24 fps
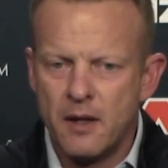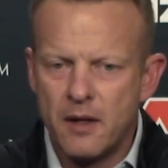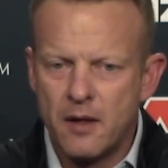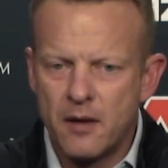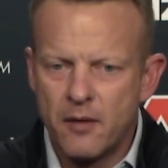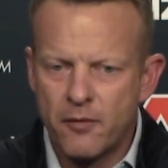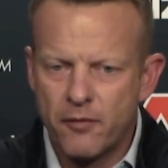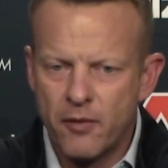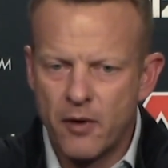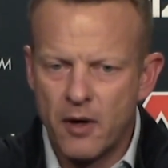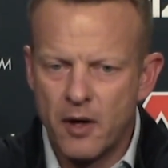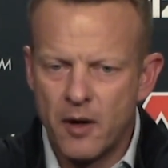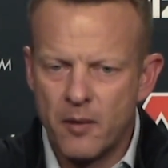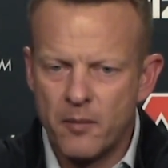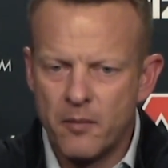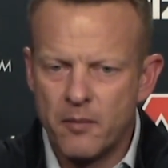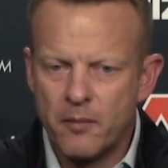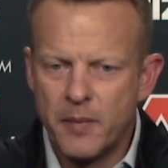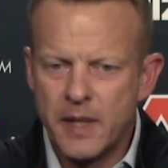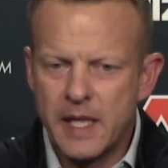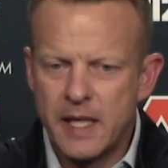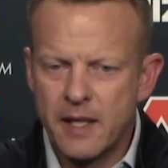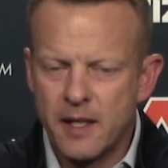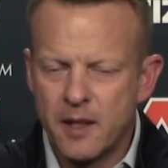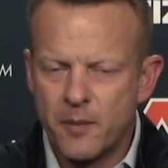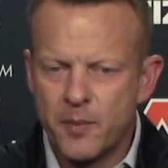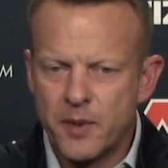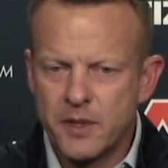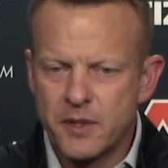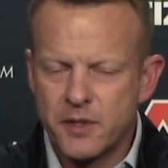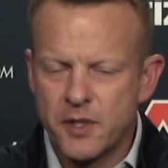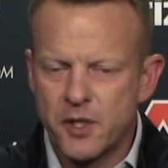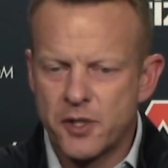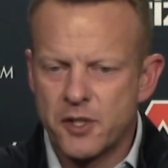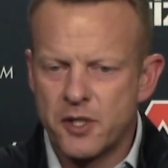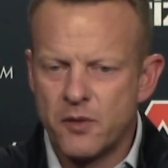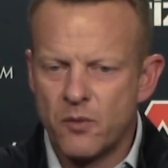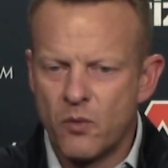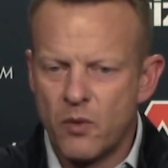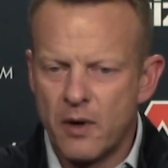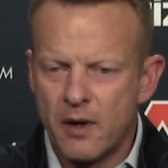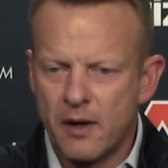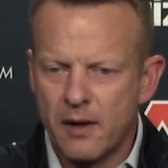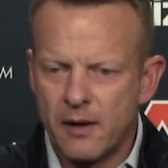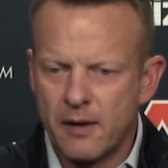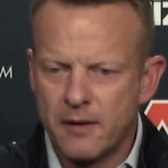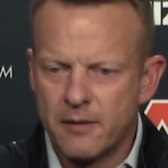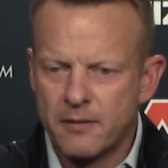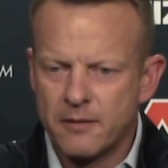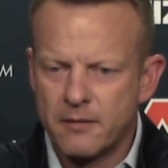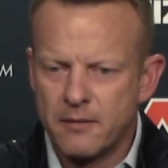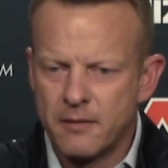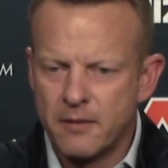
from being in a position where,